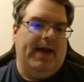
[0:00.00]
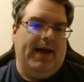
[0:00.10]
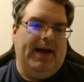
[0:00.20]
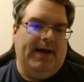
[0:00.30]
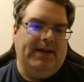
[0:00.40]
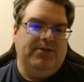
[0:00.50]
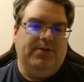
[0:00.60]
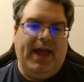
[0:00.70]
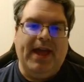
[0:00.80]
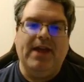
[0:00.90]
And you
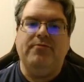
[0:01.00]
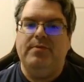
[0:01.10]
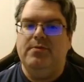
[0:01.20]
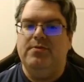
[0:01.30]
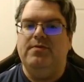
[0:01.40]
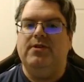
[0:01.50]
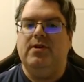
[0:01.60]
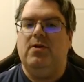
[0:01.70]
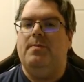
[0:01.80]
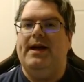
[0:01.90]
can remove the
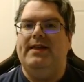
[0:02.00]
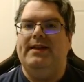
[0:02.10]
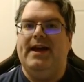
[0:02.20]
Copilot